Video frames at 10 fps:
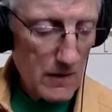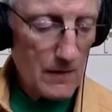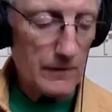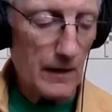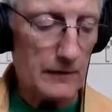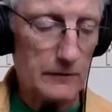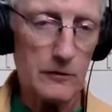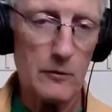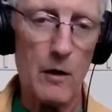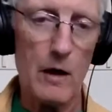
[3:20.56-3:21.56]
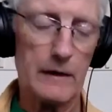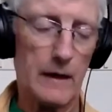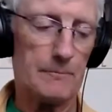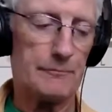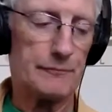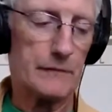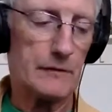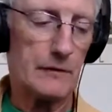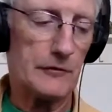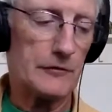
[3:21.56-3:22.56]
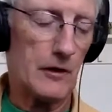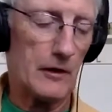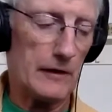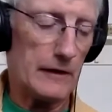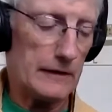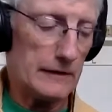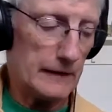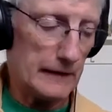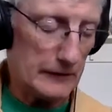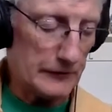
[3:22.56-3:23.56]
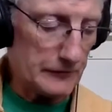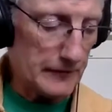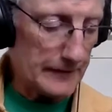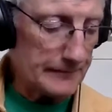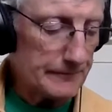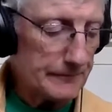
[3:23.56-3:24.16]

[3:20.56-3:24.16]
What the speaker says: Now you do a walk up. You're going to start on the E string.